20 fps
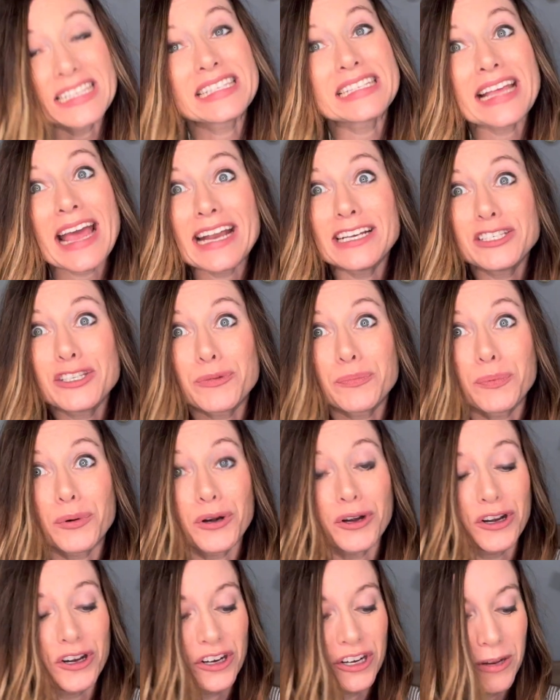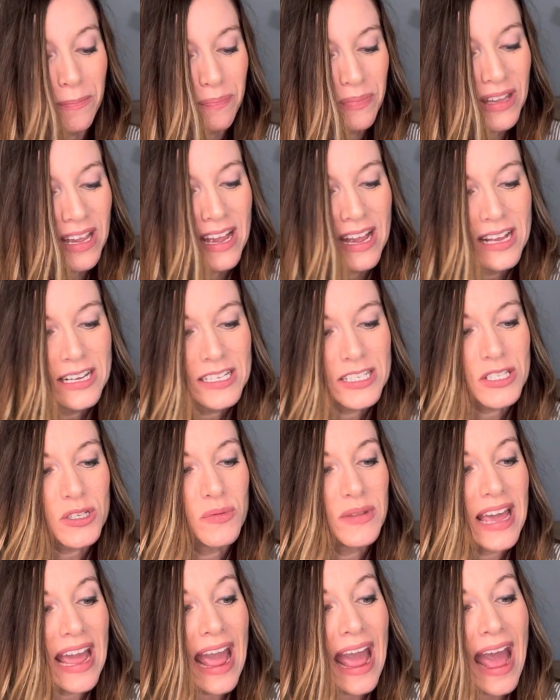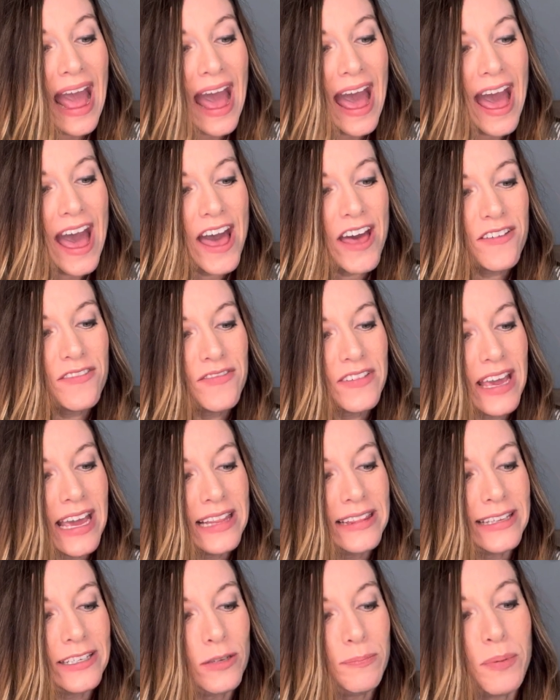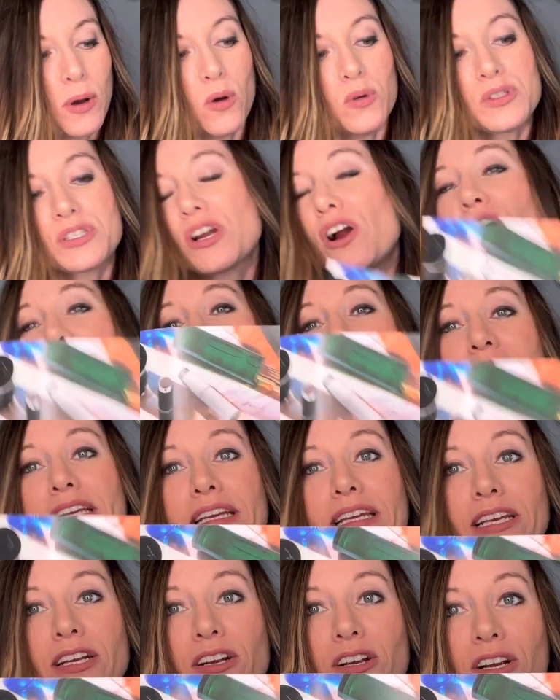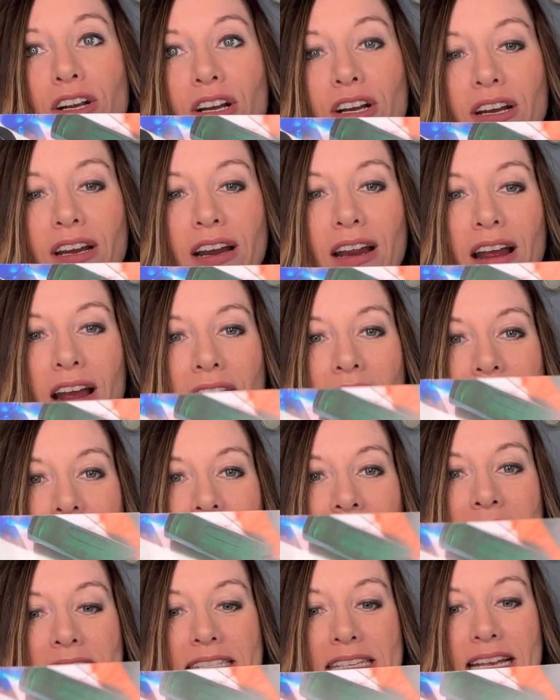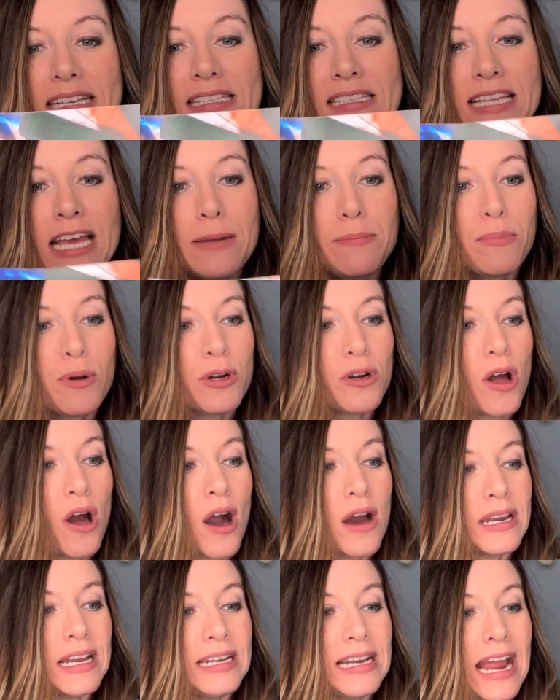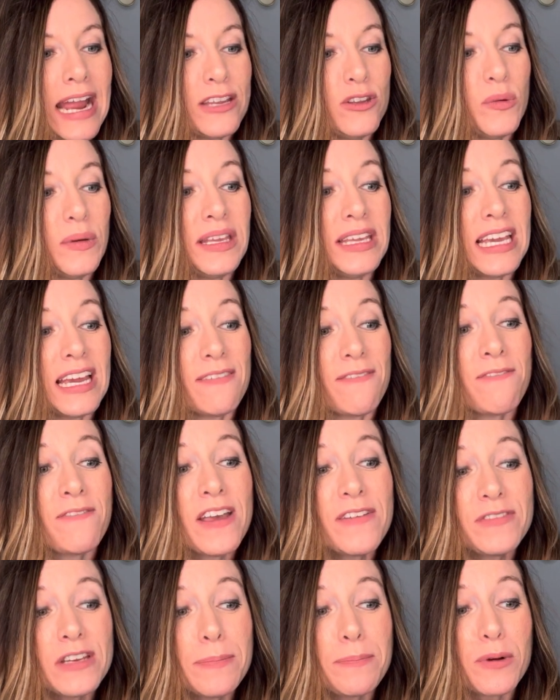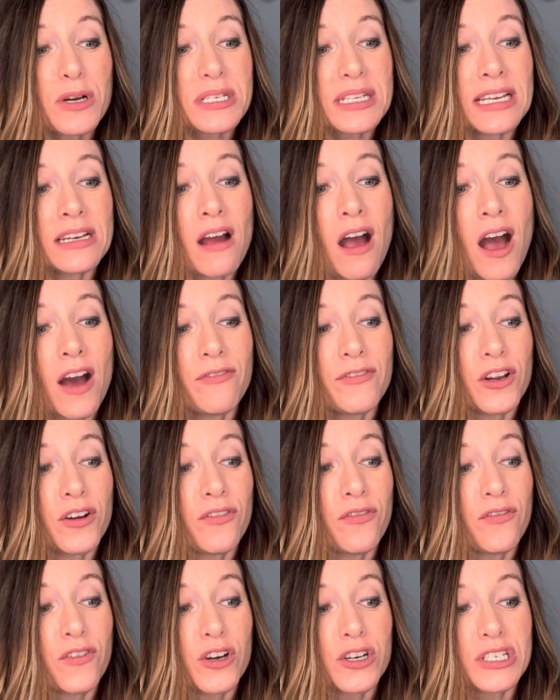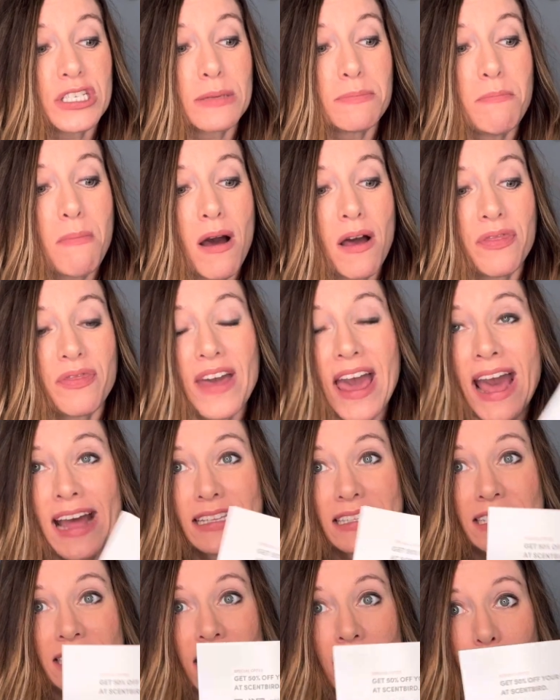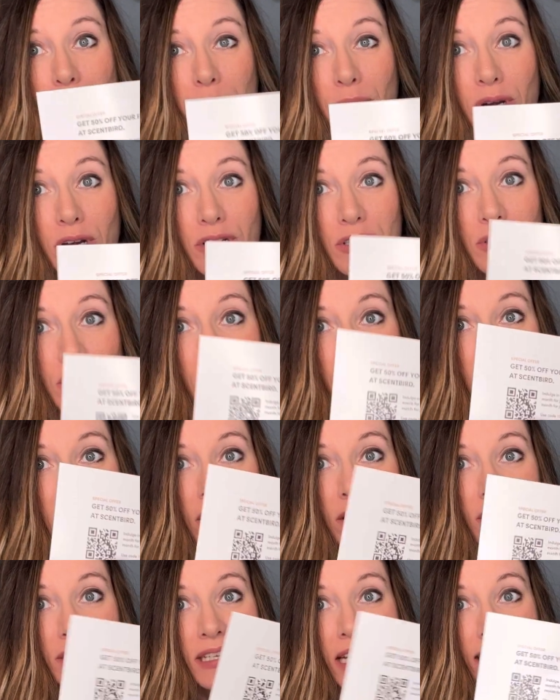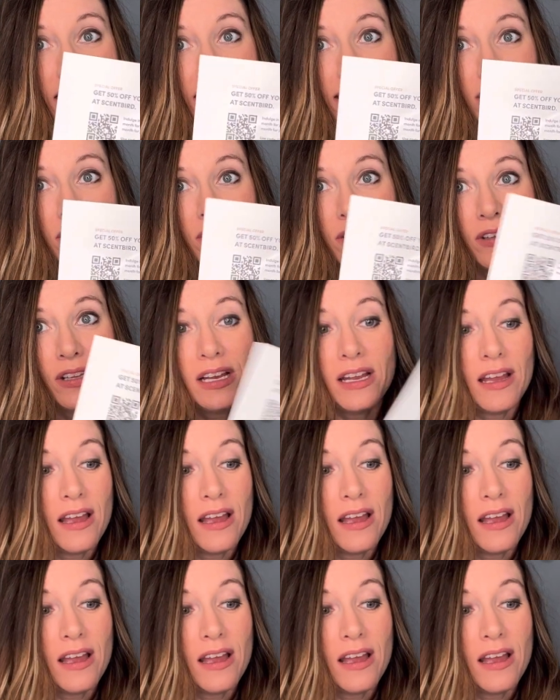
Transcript: Scentbird. So they have a little postcard here. It says Scentbird on it, and you can get 50% off your first month at Scentbird. So there is a little